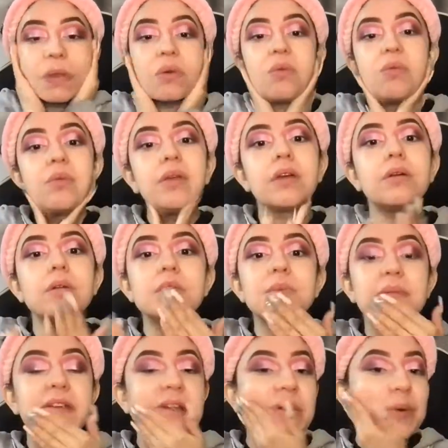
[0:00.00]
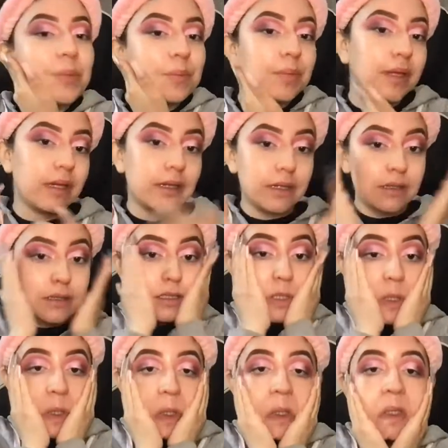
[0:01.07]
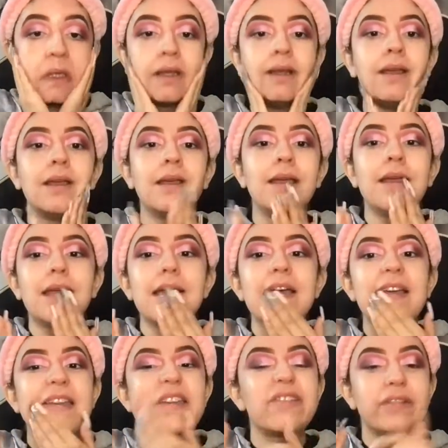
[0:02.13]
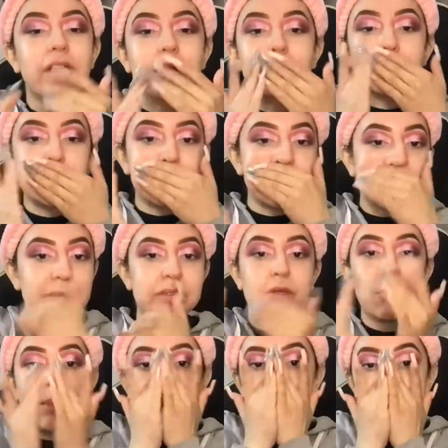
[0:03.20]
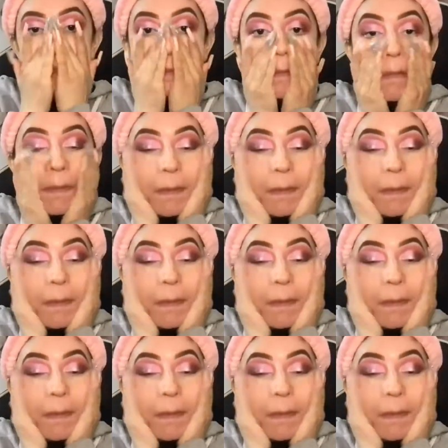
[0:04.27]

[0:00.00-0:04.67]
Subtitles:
we always bring our own blankets. And if not, we'll sometimes go buy some